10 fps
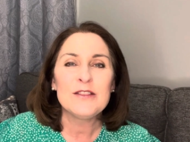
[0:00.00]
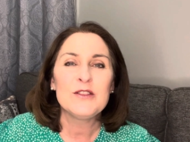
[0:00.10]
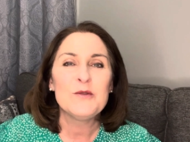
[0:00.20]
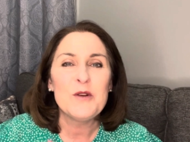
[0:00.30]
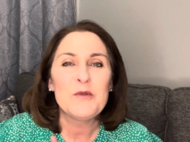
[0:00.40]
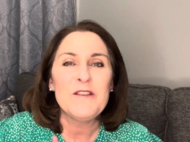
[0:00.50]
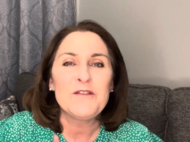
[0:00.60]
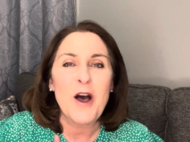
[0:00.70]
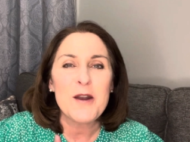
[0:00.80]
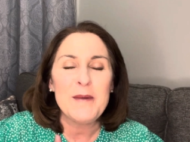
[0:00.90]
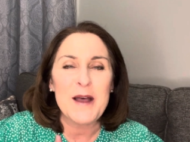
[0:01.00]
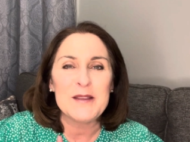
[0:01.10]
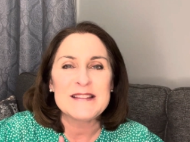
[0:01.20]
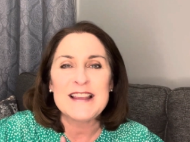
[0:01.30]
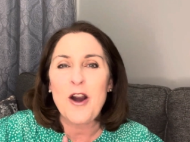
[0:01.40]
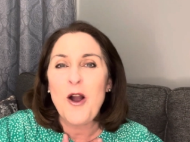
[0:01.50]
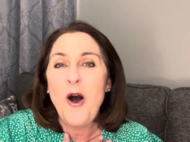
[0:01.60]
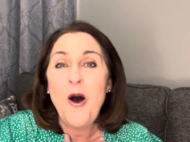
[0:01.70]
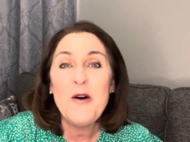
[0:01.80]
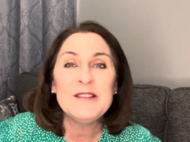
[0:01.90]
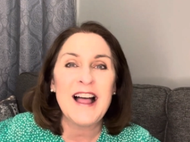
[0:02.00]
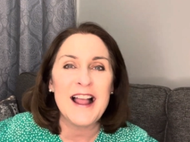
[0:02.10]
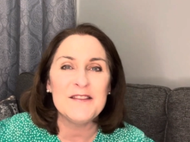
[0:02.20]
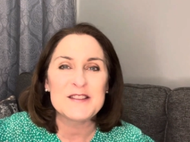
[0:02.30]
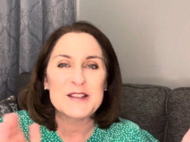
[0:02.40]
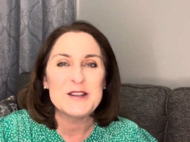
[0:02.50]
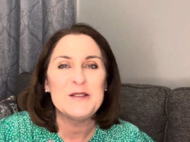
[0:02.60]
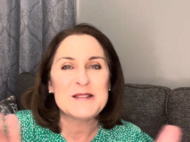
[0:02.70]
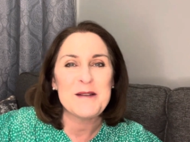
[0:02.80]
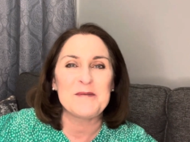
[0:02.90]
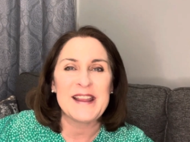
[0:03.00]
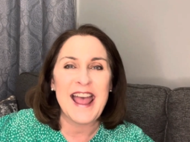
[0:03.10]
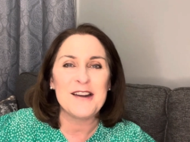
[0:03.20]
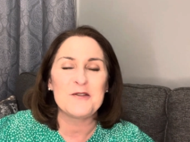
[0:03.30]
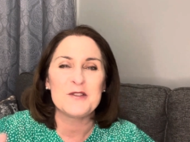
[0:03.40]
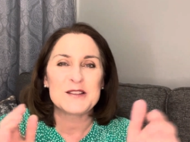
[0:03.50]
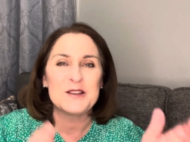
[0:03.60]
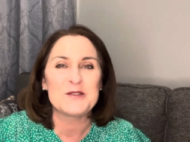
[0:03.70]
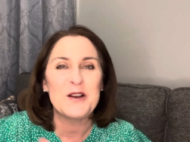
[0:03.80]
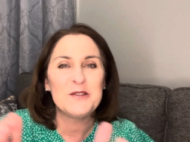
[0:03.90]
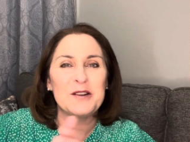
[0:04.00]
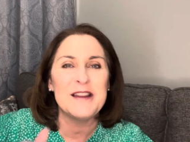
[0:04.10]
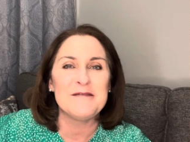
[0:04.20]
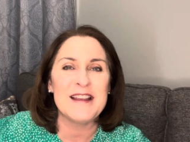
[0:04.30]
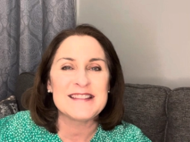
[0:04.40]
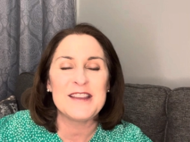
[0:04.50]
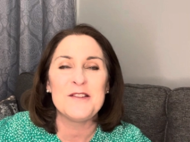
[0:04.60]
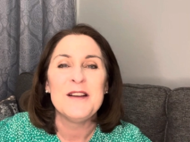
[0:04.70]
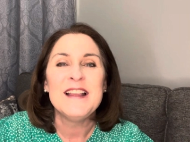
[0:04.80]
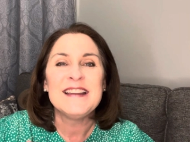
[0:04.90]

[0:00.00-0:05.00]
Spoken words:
When we've thought about this, our whole lives as two separate categories, controller and rescue.